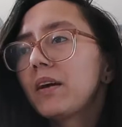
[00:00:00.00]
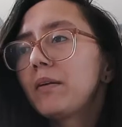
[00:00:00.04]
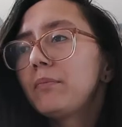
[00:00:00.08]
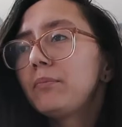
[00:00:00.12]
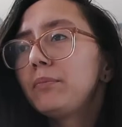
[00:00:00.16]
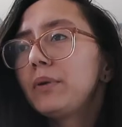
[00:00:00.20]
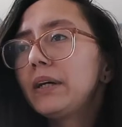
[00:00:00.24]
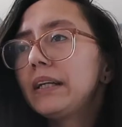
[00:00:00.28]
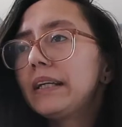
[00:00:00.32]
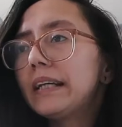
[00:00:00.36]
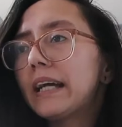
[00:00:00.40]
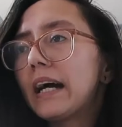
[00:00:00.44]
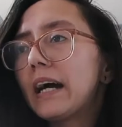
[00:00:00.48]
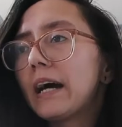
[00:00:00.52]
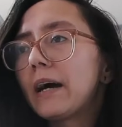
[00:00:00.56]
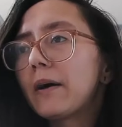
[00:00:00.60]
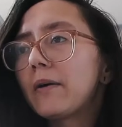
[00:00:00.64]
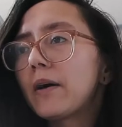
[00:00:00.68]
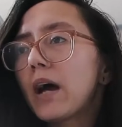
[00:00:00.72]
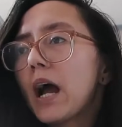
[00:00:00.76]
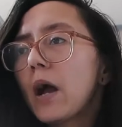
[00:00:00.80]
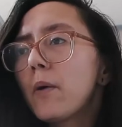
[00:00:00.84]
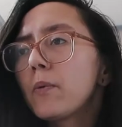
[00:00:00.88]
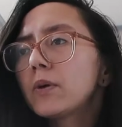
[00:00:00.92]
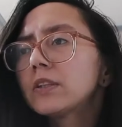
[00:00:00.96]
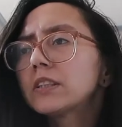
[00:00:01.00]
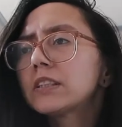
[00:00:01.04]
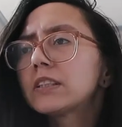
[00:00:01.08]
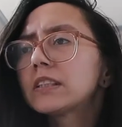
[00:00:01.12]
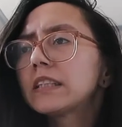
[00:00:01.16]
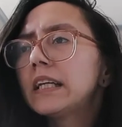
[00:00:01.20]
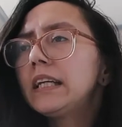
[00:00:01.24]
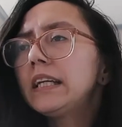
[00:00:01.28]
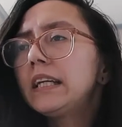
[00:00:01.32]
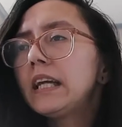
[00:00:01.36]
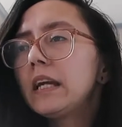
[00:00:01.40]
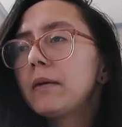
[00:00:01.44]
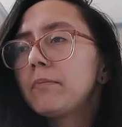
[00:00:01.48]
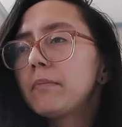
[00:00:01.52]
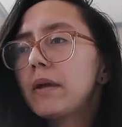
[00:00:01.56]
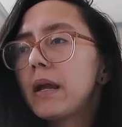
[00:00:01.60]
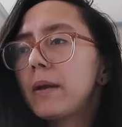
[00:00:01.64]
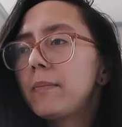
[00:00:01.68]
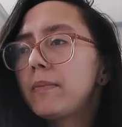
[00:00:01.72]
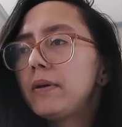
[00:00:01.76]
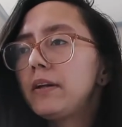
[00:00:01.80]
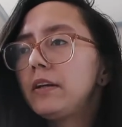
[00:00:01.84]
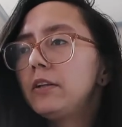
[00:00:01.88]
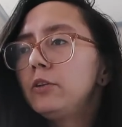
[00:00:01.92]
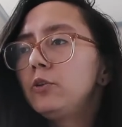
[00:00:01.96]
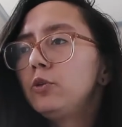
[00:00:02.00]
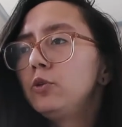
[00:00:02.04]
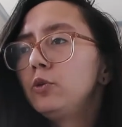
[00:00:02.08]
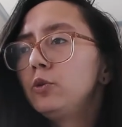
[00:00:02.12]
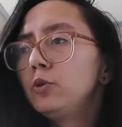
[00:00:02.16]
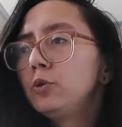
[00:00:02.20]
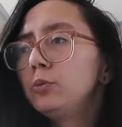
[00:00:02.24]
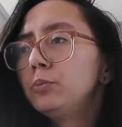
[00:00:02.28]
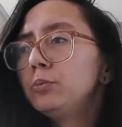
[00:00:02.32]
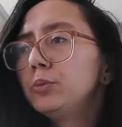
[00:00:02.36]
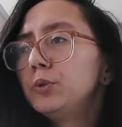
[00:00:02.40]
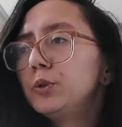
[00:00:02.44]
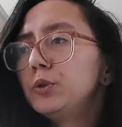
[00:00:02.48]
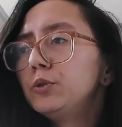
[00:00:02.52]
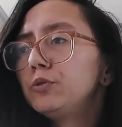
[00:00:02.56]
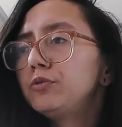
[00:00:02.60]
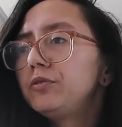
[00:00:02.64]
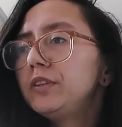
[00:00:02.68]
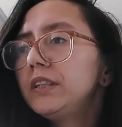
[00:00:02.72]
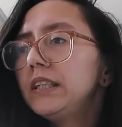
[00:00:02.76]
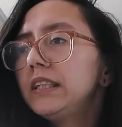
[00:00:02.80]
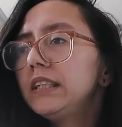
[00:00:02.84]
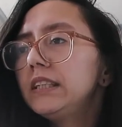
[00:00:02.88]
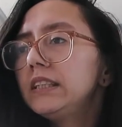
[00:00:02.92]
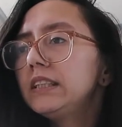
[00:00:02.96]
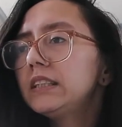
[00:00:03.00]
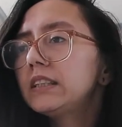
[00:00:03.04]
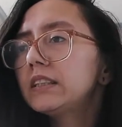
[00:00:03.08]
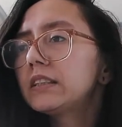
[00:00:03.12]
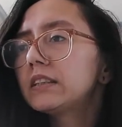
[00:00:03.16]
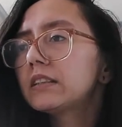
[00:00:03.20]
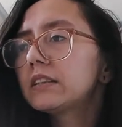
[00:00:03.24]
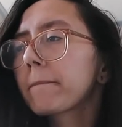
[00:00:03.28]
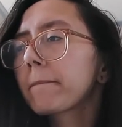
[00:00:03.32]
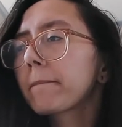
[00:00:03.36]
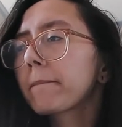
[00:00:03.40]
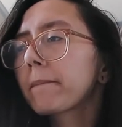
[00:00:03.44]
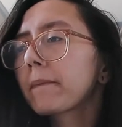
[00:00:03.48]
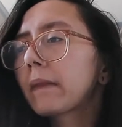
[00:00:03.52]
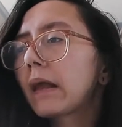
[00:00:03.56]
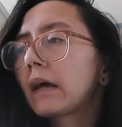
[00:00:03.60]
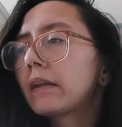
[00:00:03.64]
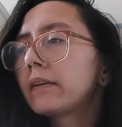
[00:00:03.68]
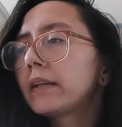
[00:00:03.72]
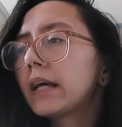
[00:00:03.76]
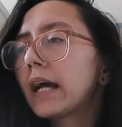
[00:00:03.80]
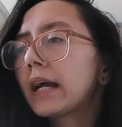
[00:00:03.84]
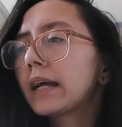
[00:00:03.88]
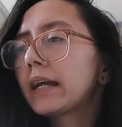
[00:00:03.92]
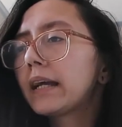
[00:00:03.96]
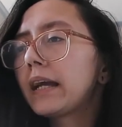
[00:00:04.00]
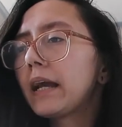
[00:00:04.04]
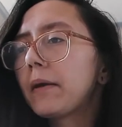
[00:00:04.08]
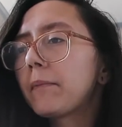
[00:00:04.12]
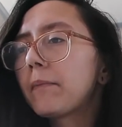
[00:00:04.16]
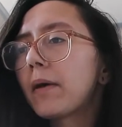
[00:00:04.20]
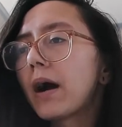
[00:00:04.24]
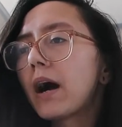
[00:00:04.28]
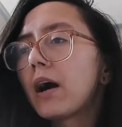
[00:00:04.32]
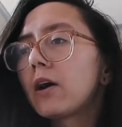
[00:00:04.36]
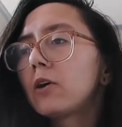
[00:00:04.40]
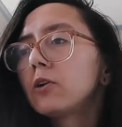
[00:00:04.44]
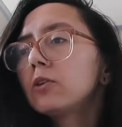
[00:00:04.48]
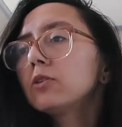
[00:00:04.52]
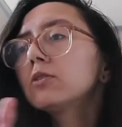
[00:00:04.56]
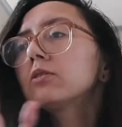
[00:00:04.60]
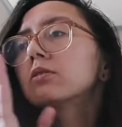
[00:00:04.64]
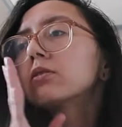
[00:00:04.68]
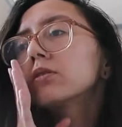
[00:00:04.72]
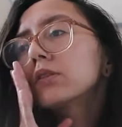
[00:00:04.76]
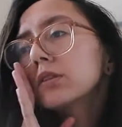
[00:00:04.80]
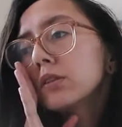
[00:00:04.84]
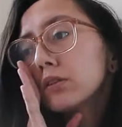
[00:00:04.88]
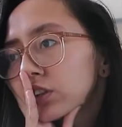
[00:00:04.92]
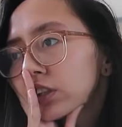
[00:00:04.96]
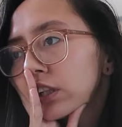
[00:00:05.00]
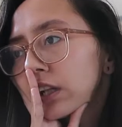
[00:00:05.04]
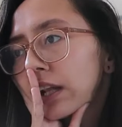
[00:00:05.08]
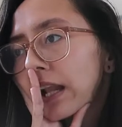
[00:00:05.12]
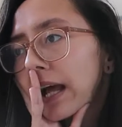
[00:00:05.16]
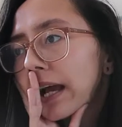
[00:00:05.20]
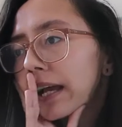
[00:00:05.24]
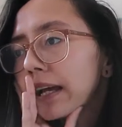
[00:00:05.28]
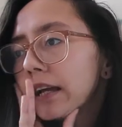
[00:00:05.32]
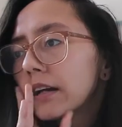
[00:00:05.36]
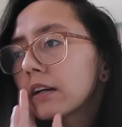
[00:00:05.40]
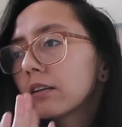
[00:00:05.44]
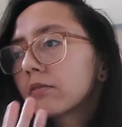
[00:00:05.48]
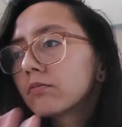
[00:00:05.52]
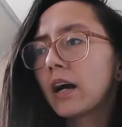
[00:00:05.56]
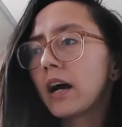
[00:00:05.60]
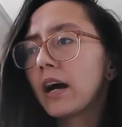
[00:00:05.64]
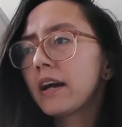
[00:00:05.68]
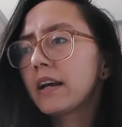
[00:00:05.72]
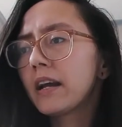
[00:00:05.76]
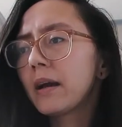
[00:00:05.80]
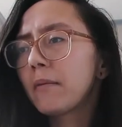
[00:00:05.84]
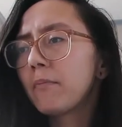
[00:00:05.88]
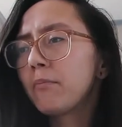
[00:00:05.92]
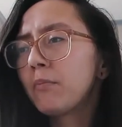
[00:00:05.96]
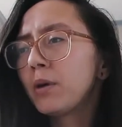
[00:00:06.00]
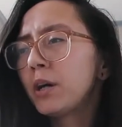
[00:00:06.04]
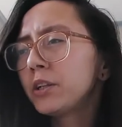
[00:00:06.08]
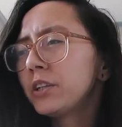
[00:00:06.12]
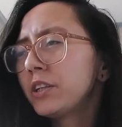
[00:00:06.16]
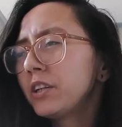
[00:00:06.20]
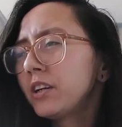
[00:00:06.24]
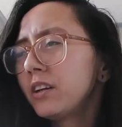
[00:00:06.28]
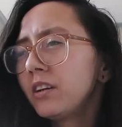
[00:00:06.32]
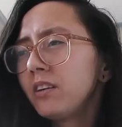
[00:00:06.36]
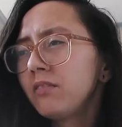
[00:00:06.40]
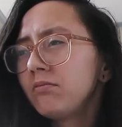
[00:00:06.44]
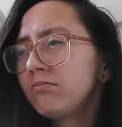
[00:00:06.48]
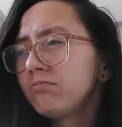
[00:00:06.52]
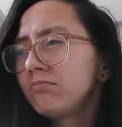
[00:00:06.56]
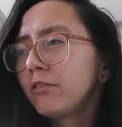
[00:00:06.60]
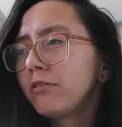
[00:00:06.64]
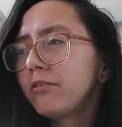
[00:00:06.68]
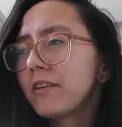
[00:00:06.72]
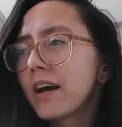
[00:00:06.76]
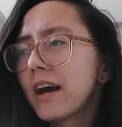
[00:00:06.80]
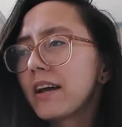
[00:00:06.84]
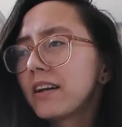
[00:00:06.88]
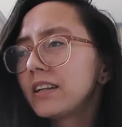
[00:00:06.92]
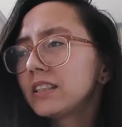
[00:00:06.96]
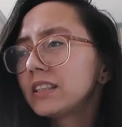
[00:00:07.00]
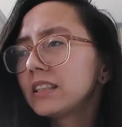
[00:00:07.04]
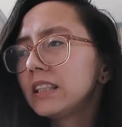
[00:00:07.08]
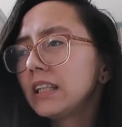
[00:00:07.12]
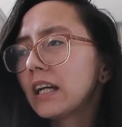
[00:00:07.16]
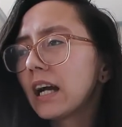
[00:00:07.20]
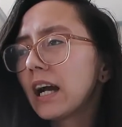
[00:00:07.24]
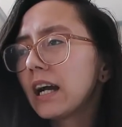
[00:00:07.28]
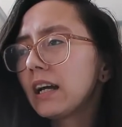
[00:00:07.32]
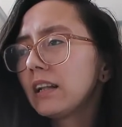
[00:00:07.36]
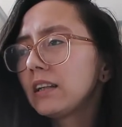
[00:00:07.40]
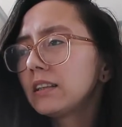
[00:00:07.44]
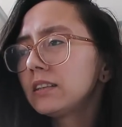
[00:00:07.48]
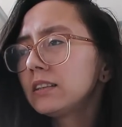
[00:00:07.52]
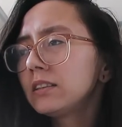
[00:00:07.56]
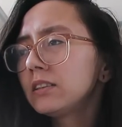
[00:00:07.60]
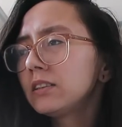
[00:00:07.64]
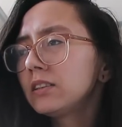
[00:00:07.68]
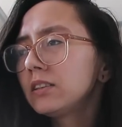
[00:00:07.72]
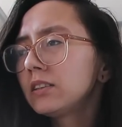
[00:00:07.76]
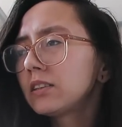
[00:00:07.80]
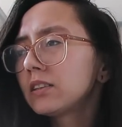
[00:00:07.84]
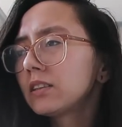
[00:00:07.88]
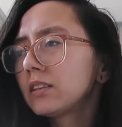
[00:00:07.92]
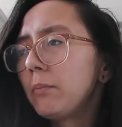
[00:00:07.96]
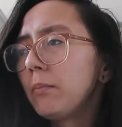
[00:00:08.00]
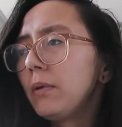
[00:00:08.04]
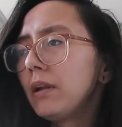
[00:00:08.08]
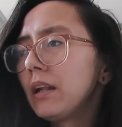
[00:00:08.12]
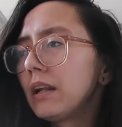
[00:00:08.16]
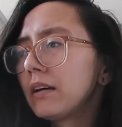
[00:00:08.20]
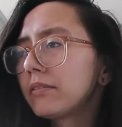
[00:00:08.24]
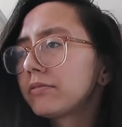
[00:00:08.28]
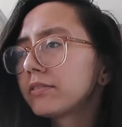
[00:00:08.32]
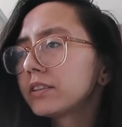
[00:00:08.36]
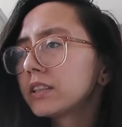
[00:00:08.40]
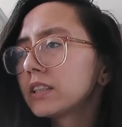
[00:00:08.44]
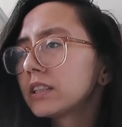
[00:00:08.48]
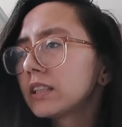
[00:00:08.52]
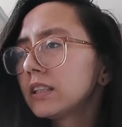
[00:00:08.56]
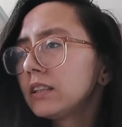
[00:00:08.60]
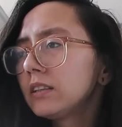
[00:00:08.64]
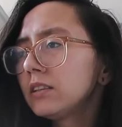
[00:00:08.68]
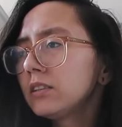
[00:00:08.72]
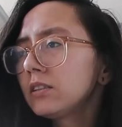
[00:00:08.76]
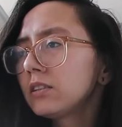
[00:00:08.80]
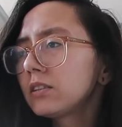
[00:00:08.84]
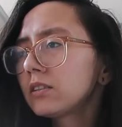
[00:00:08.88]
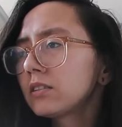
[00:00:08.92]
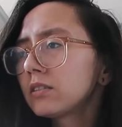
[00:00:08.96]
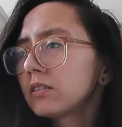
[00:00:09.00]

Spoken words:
But yeah, I was thinking maybe new movies that came out, like I Am Mother, Fantasy Island, Maleficent,